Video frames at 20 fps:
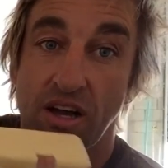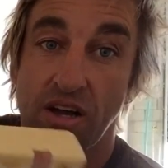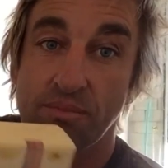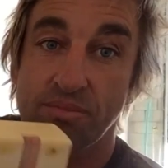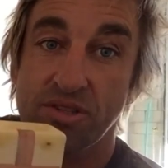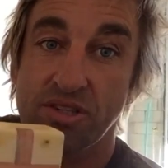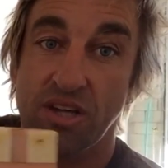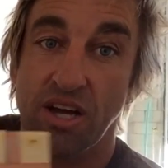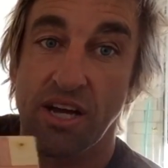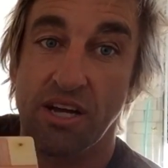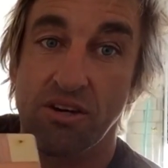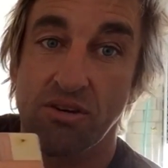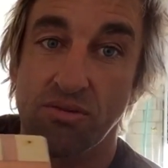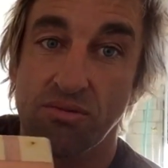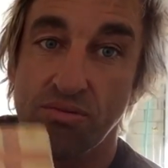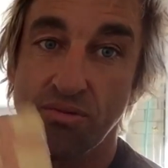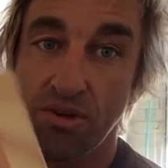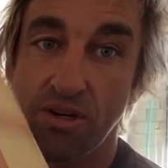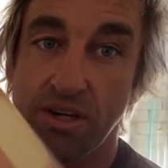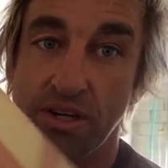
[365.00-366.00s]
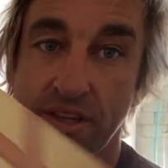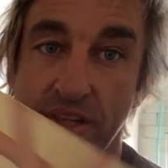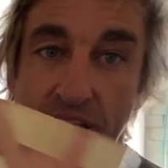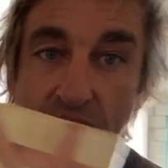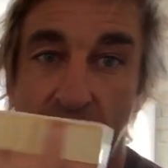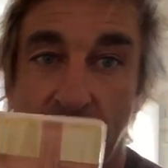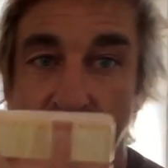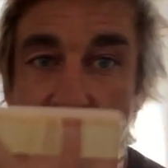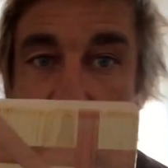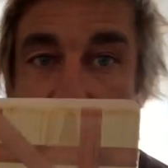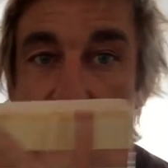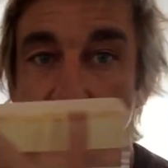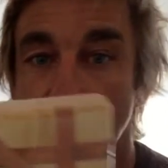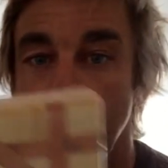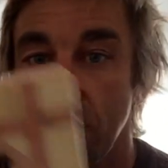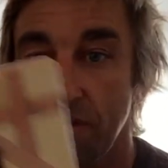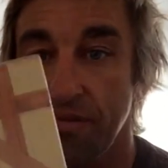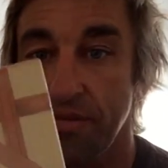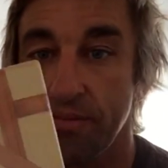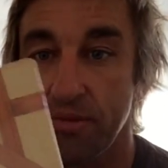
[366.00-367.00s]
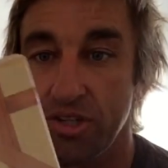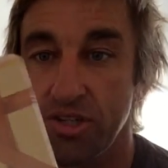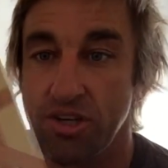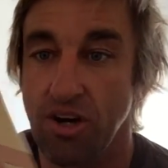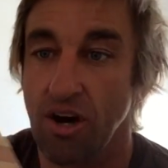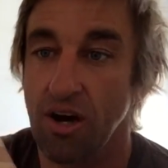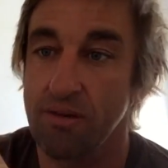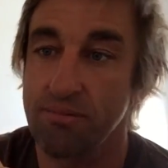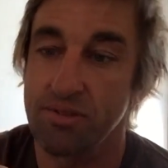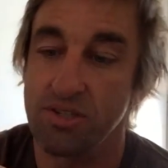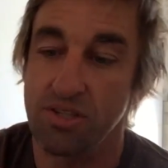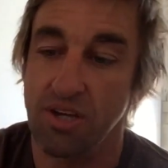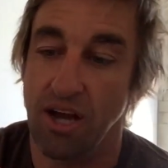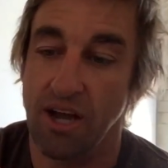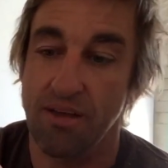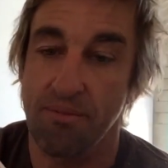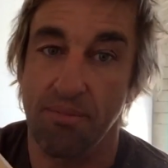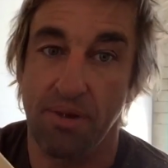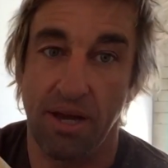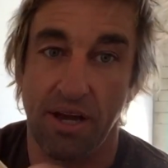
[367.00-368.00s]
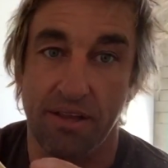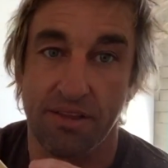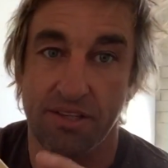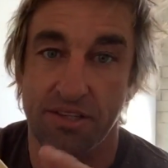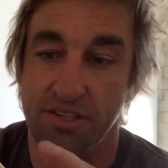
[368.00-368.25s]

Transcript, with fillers: upcycled wood that I scored from a job site, man.